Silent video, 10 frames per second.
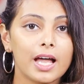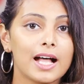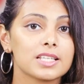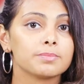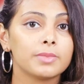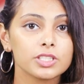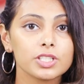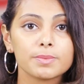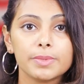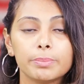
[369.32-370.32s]
As much
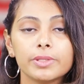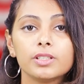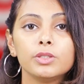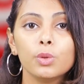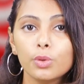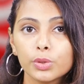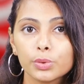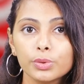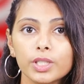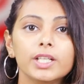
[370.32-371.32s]
as people know
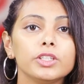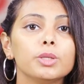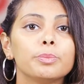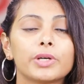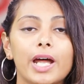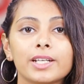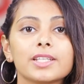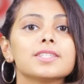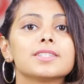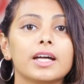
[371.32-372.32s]
you, your brand
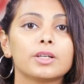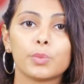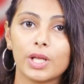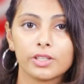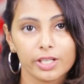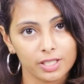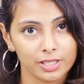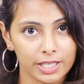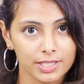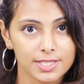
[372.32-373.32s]
is that well
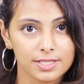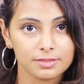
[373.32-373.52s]
recognized.